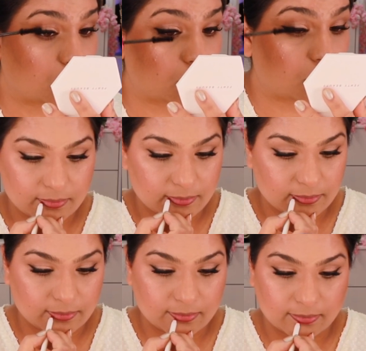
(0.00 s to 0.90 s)
I'm going to
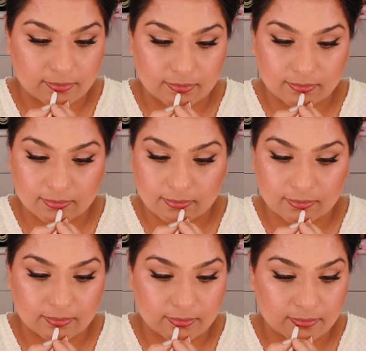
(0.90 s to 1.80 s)
go ahead and fill in my
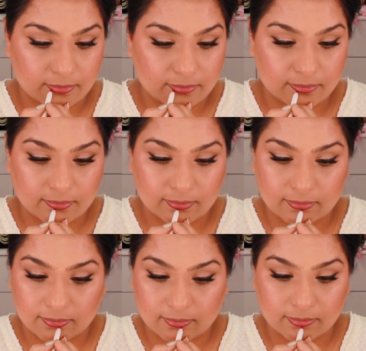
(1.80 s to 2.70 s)
lips using this lip
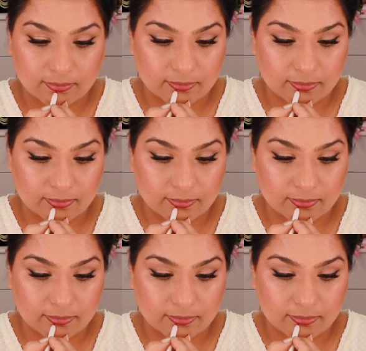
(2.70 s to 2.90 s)
liner